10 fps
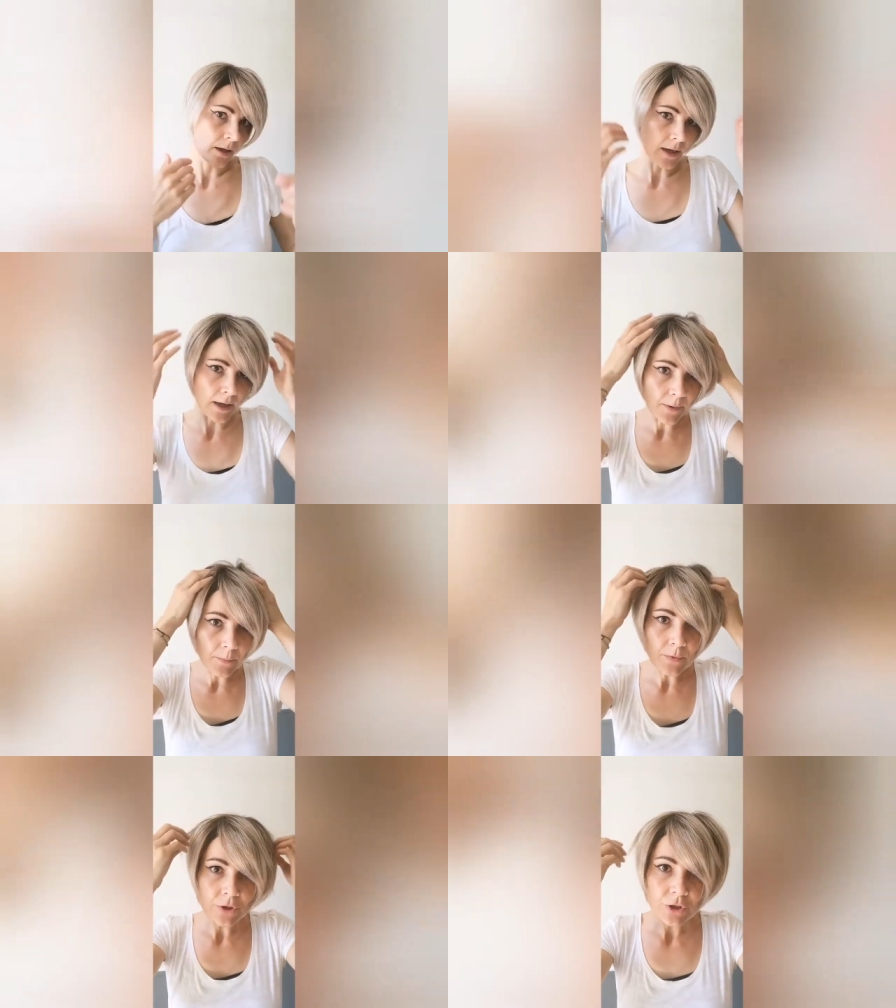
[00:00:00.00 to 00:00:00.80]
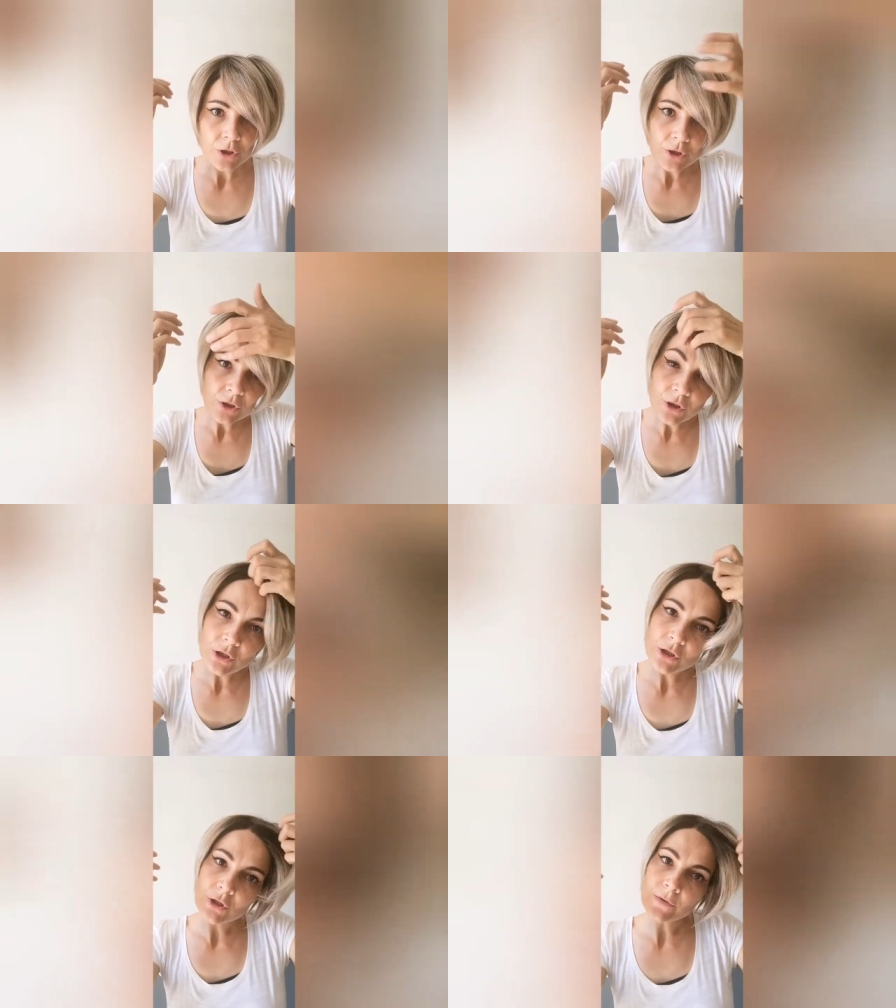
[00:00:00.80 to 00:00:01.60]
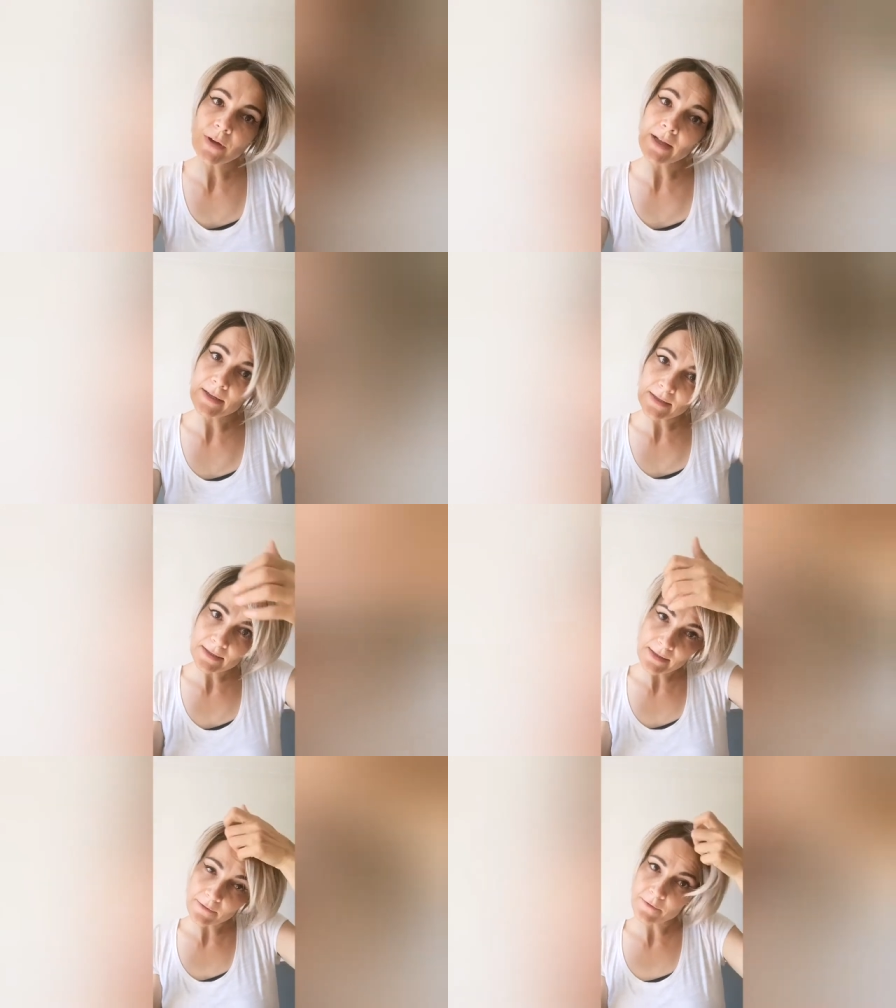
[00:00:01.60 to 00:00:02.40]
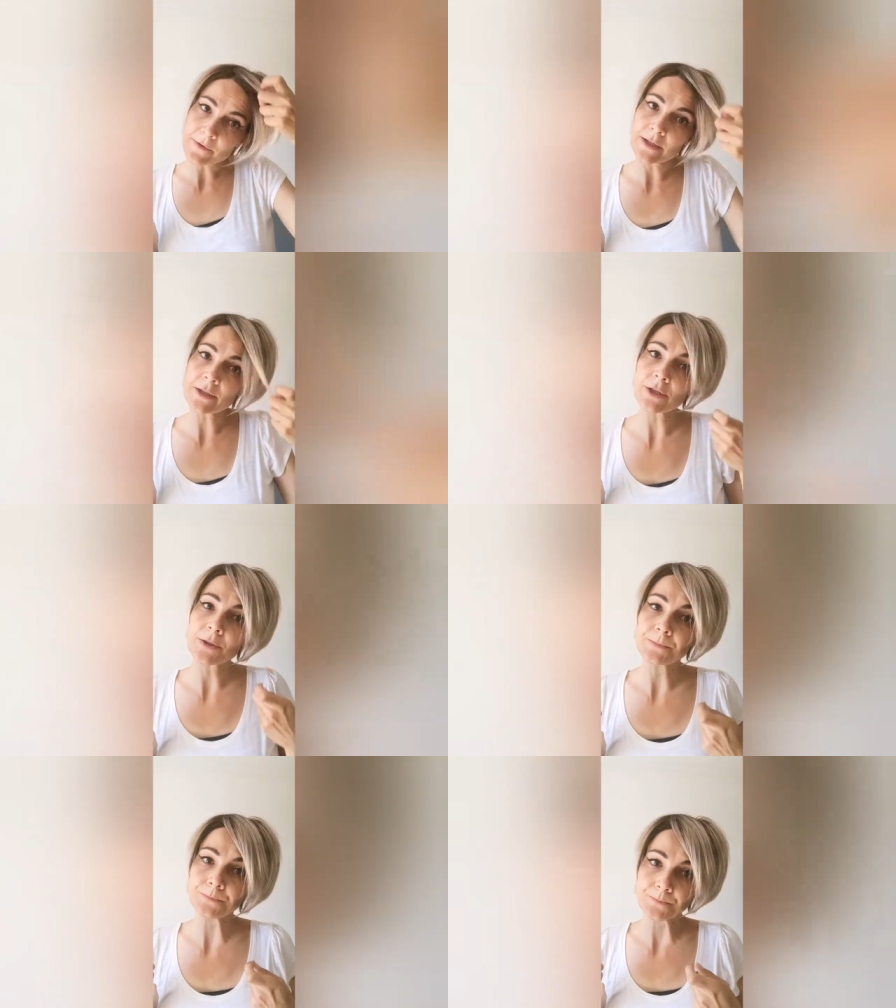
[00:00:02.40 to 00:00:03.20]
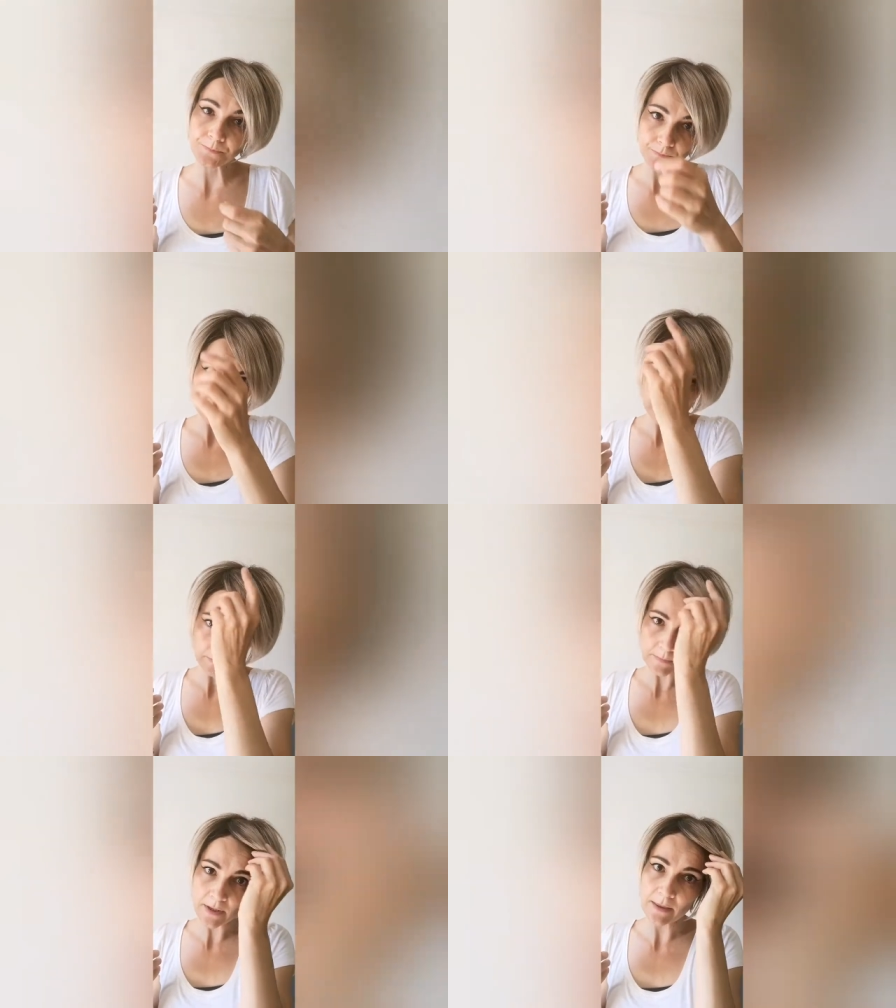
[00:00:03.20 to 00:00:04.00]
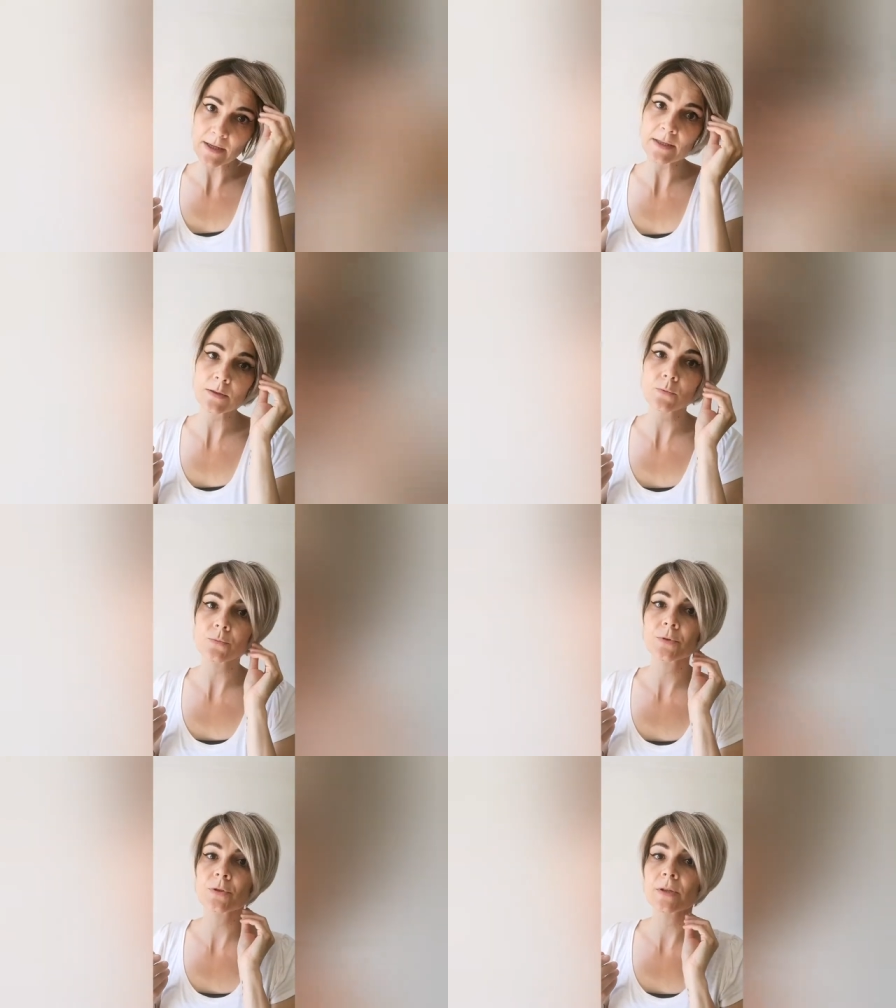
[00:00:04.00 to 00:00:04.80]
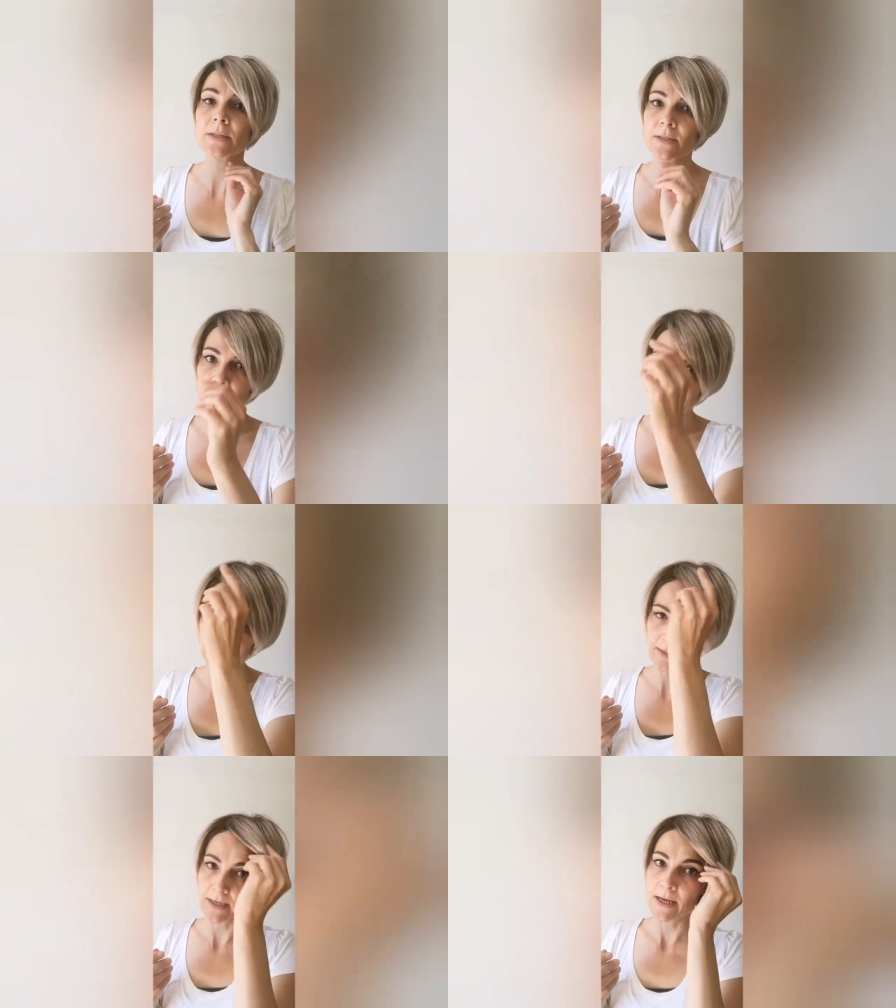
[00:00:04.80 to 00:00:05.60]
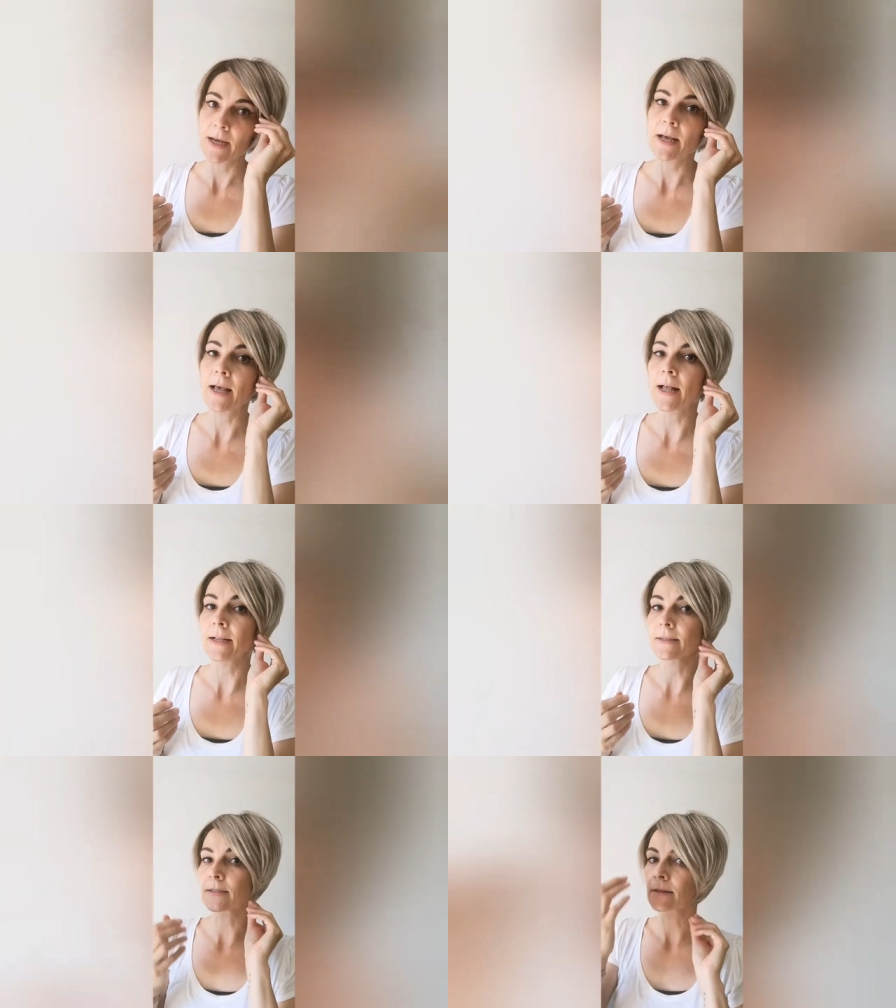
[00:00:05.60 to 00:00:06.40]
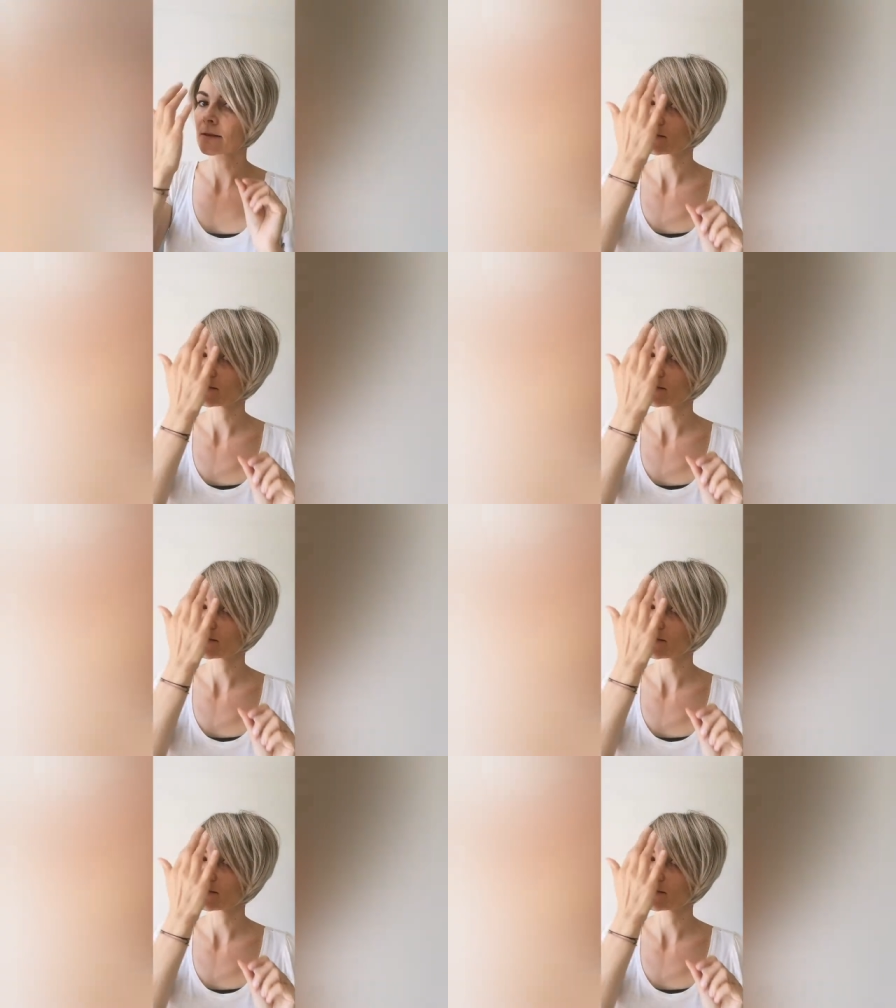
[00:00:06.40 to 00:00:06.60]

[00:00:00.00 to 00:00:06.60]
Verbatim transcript: You've got a fringe that swoops to the side and